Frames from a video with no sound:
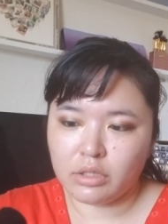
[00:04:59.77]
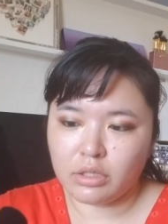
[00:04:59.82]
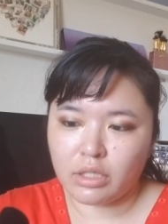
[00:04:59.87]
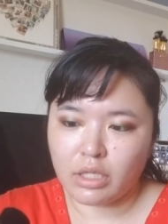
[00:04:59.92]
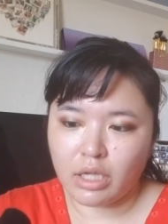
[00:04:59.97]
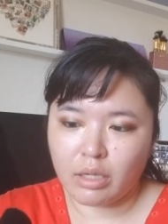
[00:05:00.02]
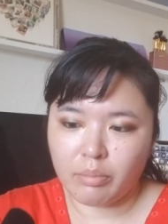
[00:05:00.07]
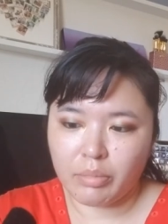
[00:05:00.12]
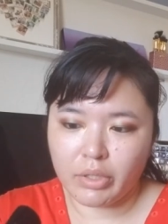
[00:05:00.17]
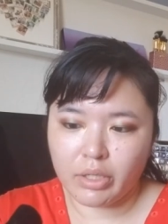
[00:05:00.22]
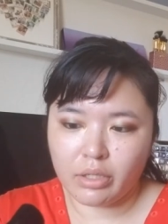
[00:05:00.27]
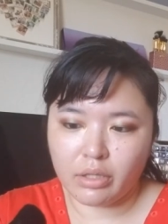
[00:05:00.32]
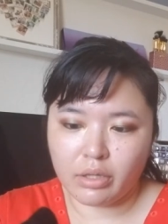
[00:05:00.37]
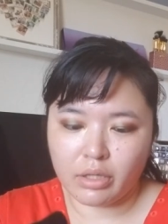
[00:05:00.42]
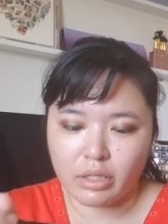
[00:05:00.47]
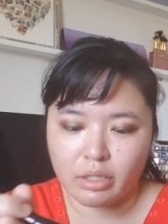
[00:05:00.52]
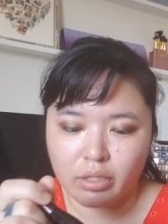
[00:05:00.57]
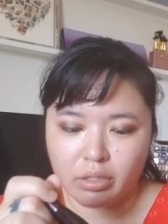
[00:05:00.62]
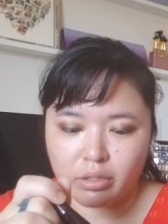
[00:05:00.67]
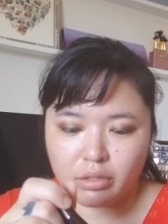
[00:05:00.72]
tap it in
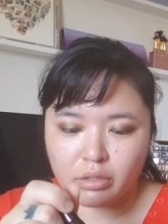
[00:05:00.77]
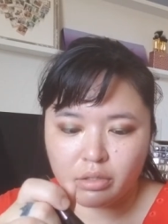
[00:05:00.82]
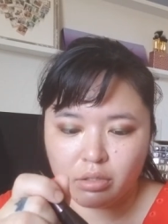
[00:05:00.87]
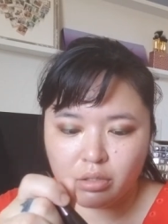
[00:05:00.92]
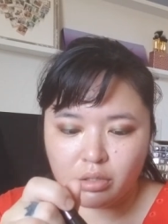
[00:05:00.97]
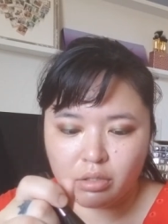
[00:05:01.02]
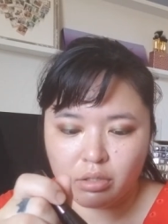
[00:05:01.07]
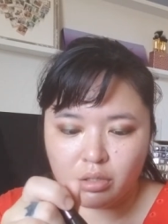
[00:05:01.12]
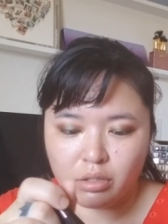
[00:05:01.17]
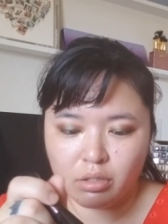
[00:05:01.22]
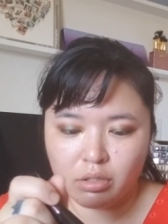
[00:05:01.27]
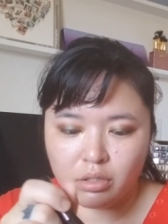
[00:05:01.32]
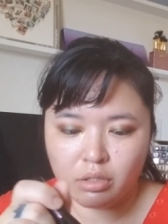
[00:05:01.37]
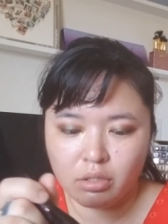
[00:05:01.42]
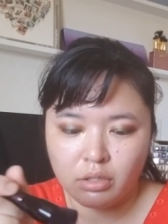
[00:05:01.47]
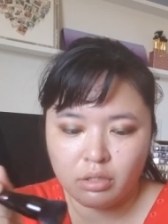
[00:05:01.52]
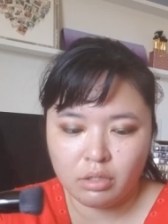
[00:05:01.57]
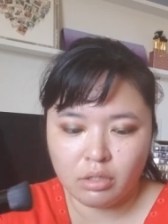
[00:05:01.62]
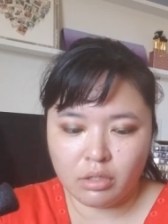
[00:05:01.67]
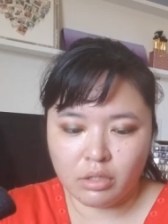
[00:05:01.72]
there.
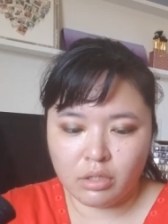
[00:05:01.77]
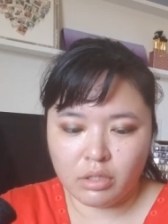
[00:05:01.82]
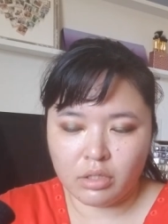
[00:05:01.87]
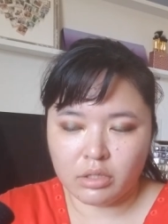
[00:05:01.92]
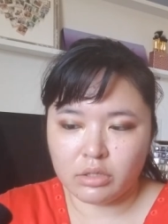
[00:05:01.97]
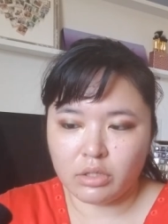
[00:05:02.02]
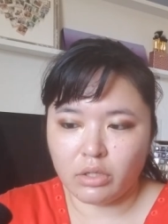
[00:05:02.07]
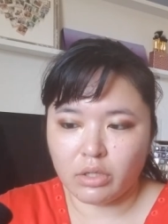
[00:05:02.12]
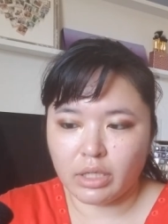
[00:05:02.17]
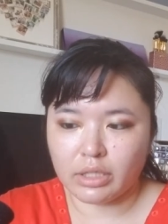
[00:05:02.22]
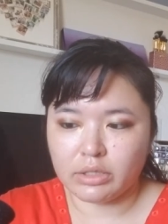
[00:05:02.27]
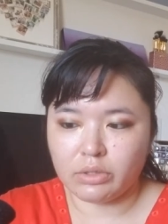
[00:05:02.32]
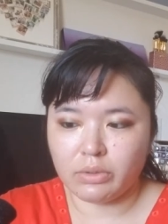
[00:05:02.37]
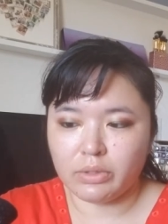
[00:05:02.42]
Okay, so I